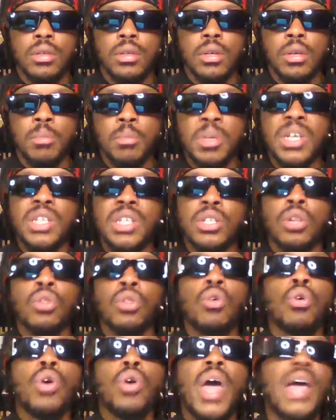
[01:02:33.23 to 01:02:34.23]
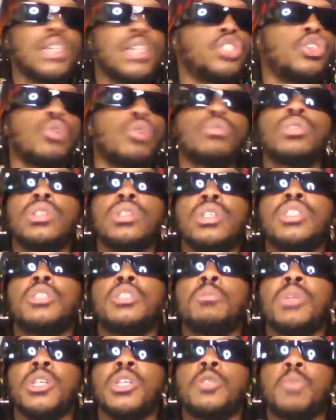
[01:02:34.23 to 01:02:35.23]
because the Lord has chosen us to
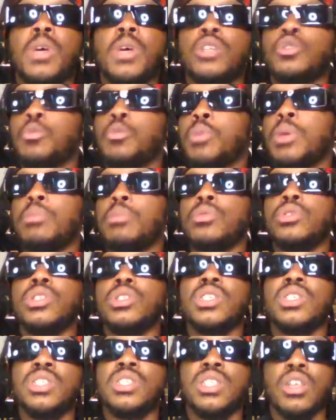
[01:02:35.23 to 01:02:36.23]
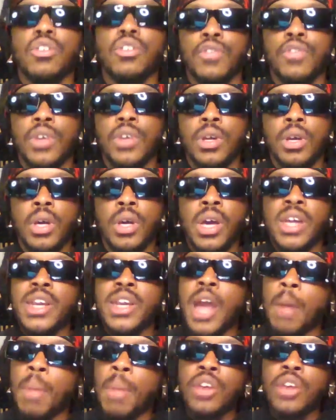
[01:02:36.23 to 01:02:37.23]
be a special people to Himself. Now,
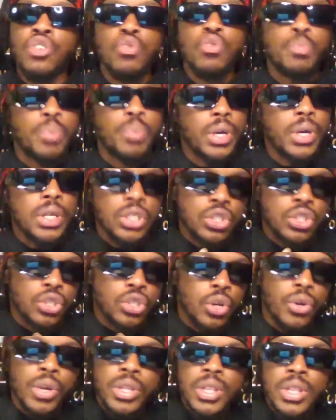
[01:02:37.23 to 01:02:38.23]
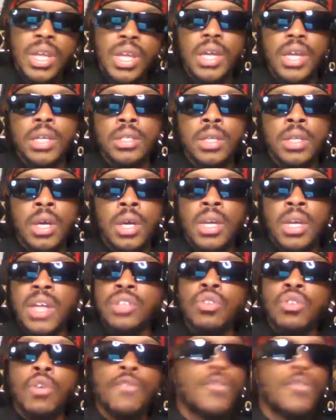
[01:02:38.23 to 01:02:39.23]
by you putting certain things that's
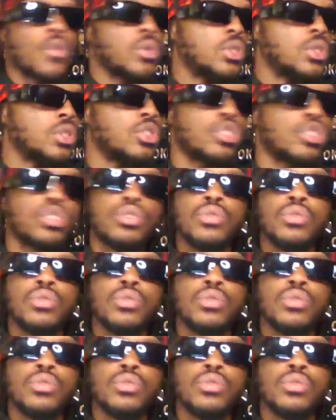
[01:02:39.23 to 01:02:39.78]
going to force us to